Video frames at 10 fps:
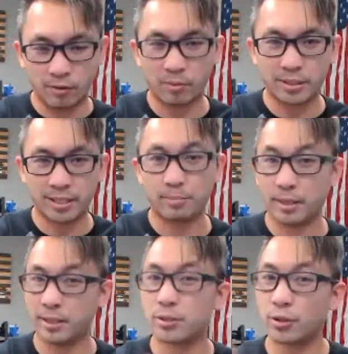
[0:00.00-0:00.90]
November 10th
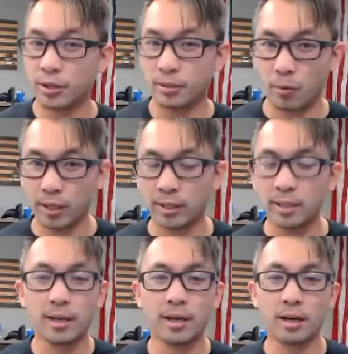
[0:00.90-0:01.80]
being the turning point
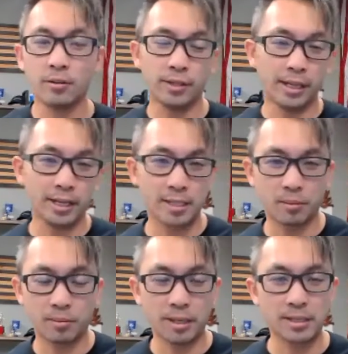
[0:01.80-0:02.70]
over the next
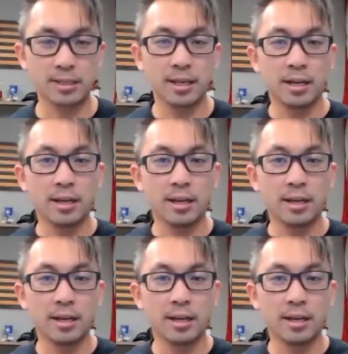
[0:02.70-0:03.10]
couple months,